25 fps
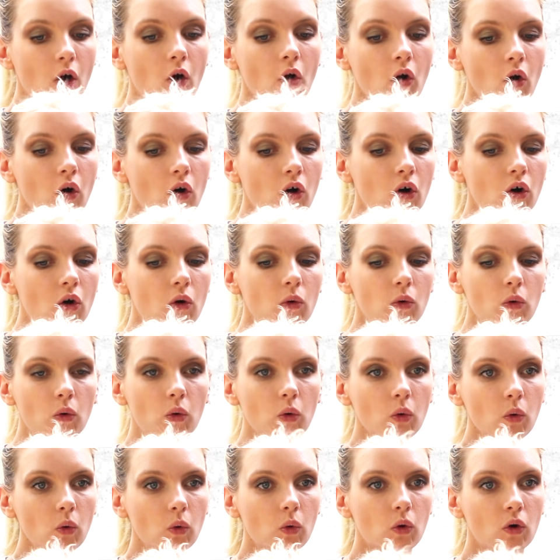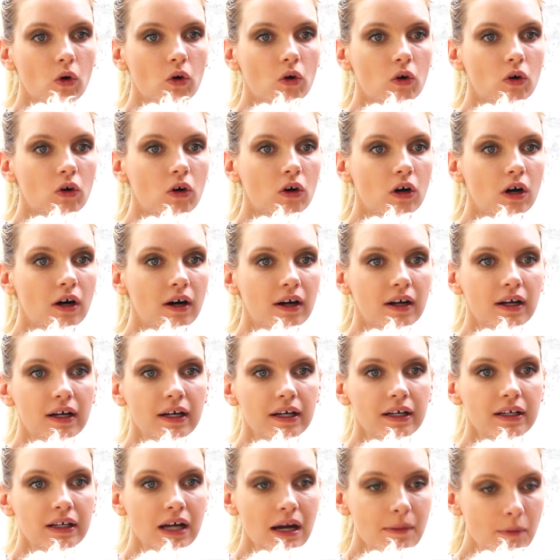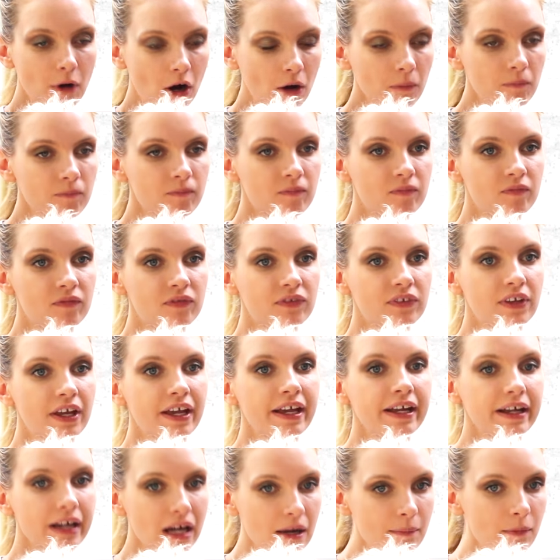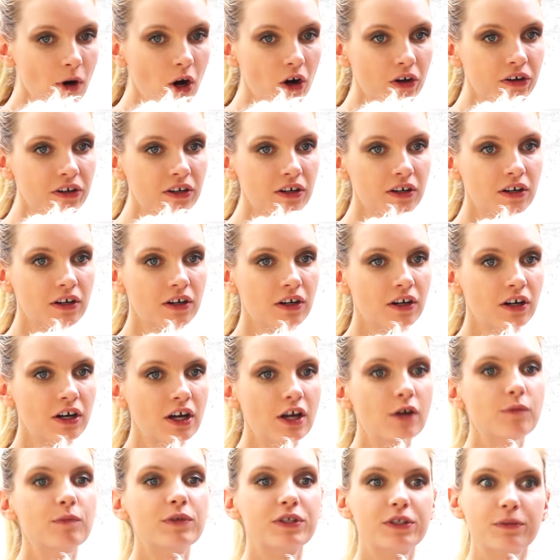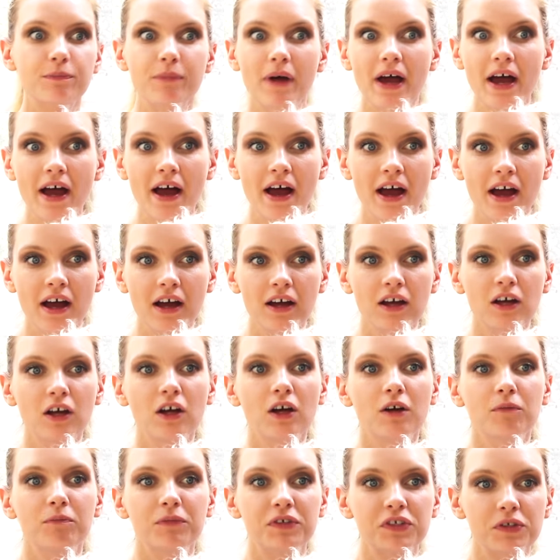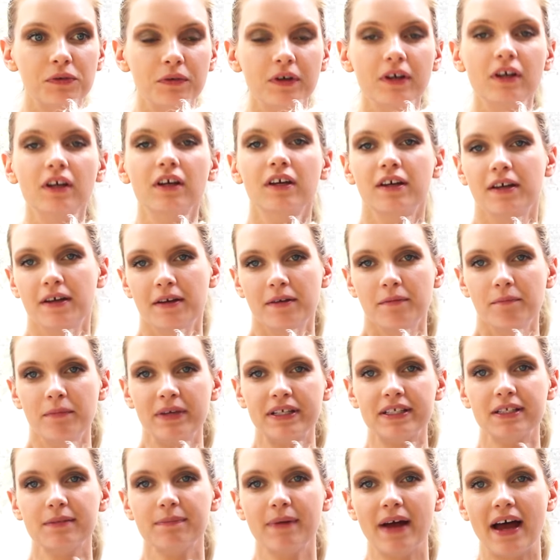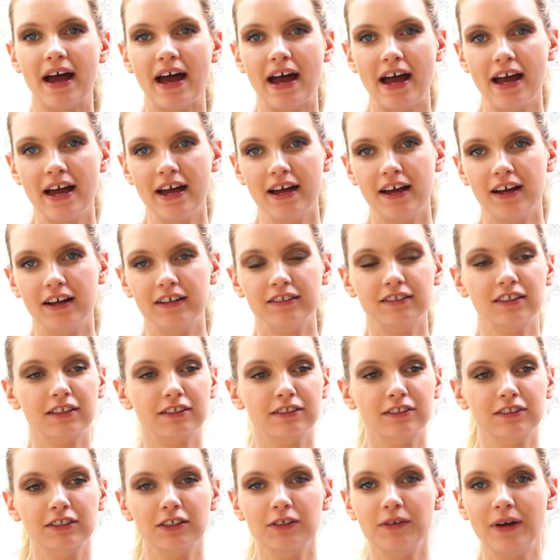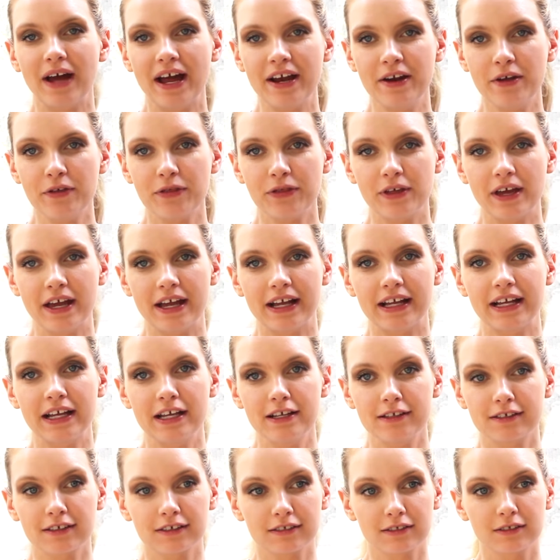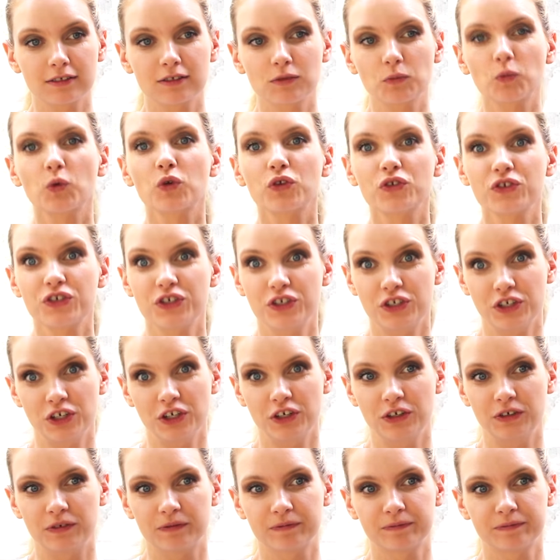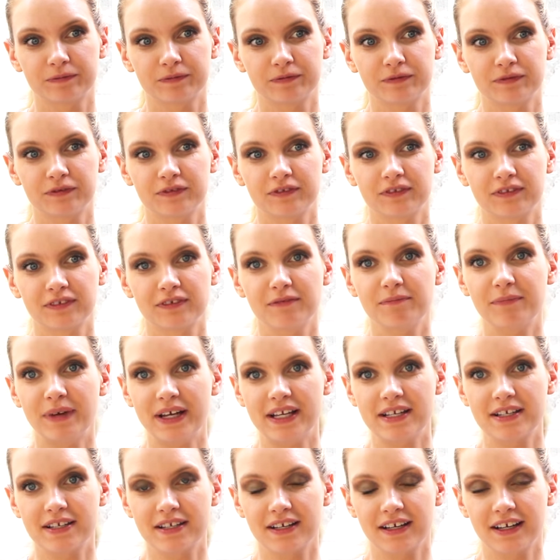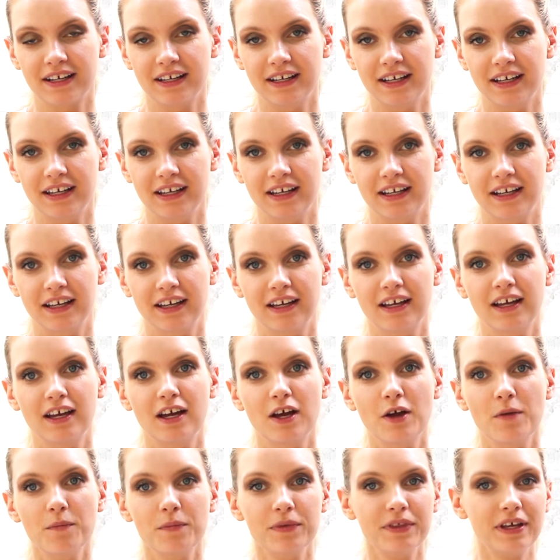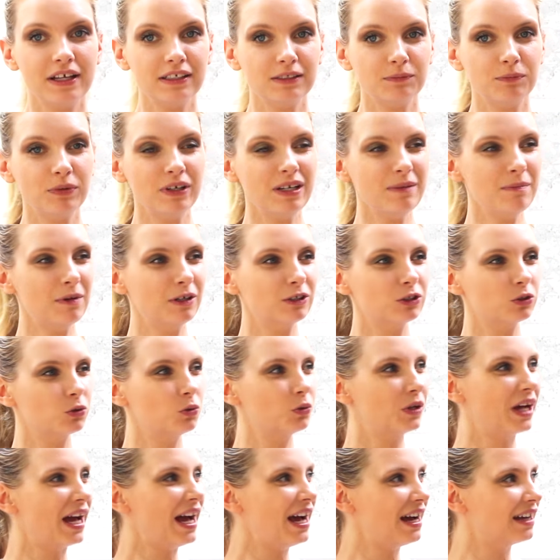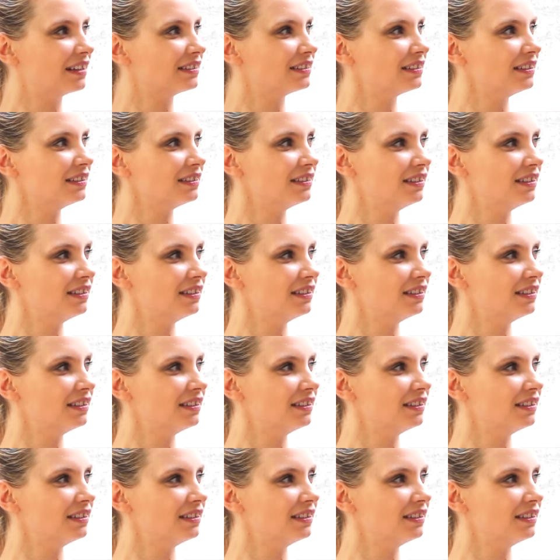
Oh, ooh. Come on. Come on. Mister Bear. Mister Mr. Bear doesn't do anything he doesn't want to do, basically. But that's pretty much all cats,